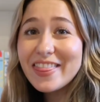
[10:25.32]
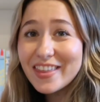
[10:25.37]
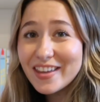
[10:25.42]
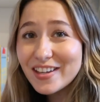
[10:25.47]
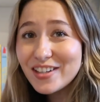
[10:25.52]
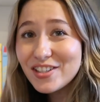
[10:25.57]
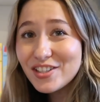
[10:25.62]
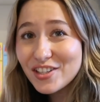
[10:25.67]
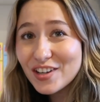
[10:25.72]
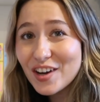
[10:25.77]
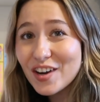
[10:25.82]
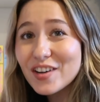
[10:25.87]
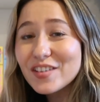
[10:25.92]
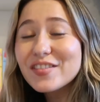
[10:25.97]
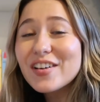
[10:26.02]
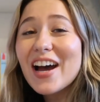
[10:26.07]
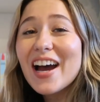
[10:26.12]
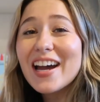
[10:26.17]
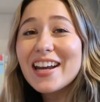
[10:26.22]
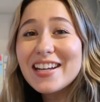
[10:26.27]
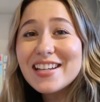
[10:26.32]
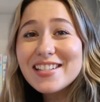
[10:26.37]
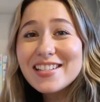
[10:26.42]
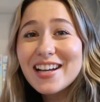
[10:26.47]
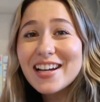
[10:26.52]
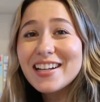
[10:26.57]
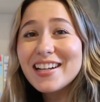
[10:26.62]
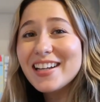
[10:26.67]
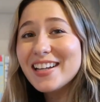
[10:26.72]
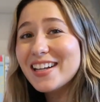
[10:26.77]
this shelf, I
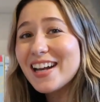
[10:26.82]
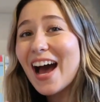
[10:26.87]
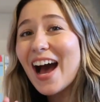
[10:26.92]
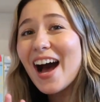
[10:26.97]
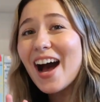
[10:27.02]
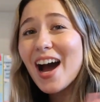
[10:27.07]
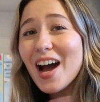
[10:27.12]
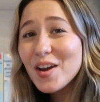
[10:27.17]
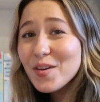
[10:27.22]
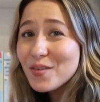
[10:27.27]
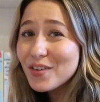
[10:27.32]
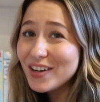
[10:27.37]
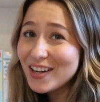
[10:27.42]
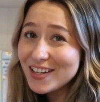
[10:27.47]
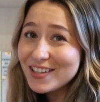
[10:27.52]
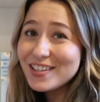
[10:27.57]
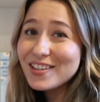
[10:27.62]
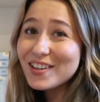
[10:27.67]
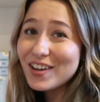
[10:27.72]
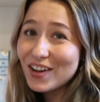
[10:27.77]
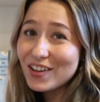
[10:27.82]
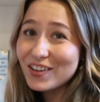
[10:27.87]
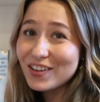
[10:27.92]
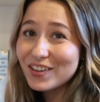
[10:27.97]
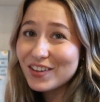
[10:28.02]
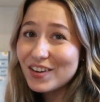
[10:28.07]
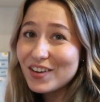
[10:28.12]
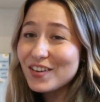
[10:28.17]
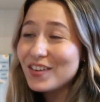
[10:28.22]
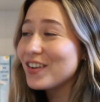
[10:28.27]
decided I wanted to color
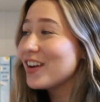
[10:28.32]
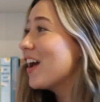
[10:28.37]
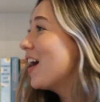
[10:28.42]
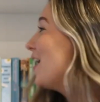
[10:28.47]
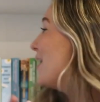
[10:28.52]
code